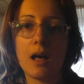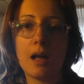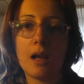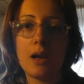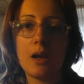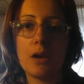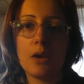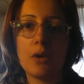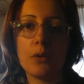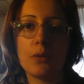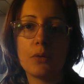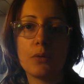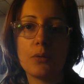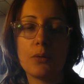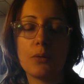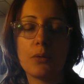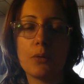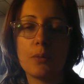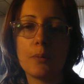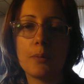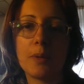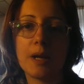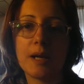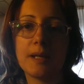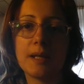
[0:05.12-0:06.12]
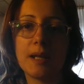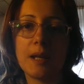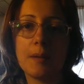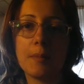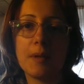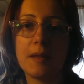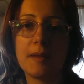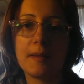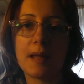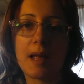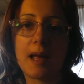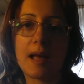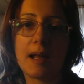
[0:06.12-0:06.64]
Hello, my name
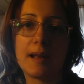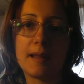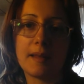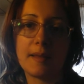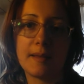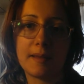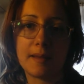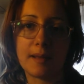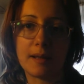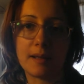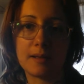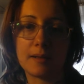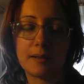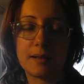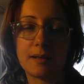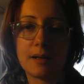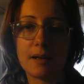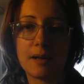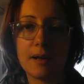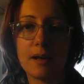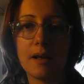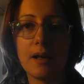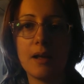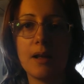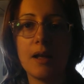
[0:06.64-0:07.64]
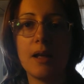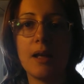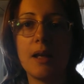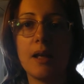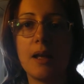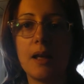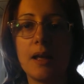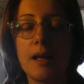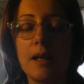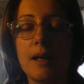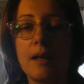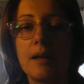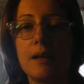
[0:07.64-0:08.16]
is Alessandra,
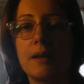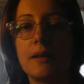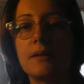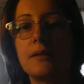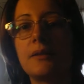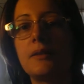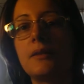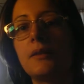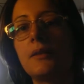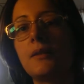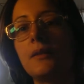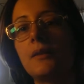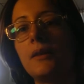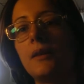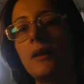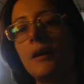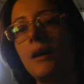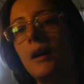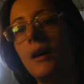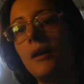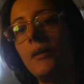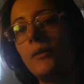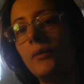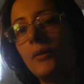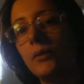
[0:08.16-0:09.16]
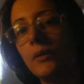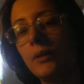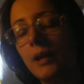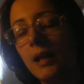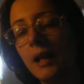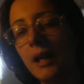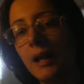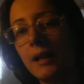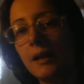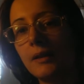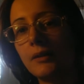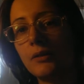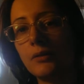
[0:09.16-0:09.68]
and I would
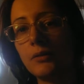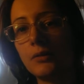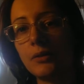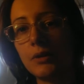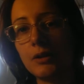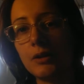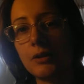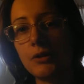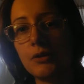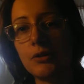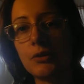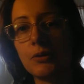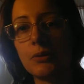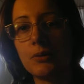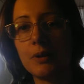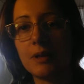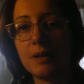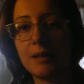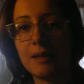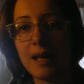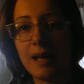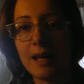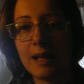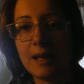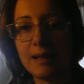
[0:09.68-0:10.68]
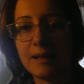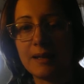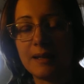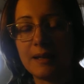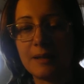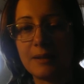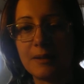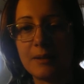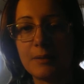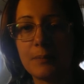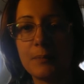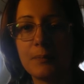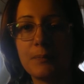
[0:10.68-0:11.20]
like to teach you
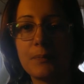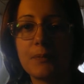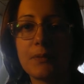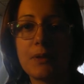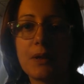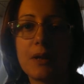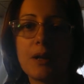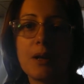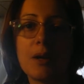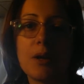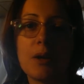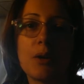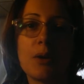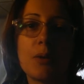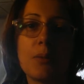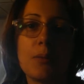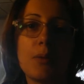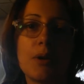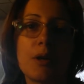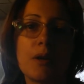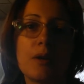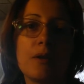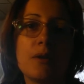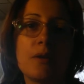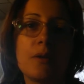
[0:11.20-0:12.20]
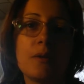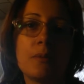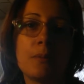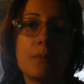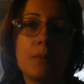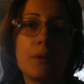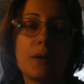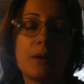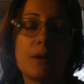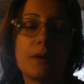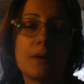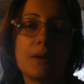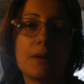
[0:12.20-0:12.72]
Italian. My
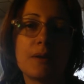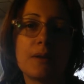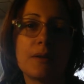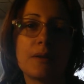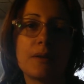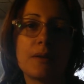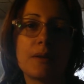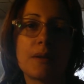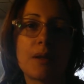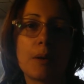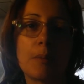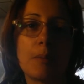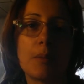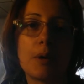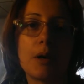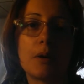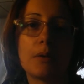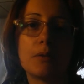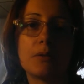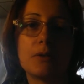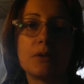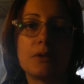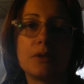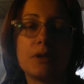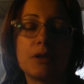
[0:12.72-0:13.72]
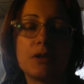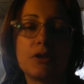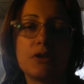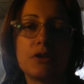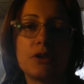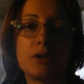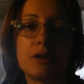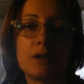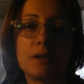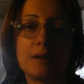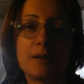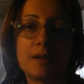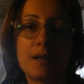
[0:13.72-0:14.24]
experience about
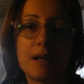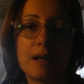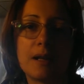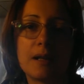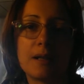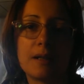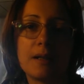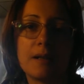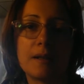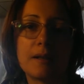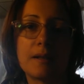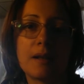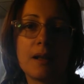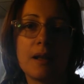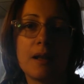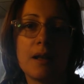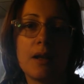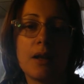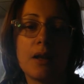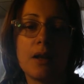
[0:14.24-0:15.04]
teaching Italian,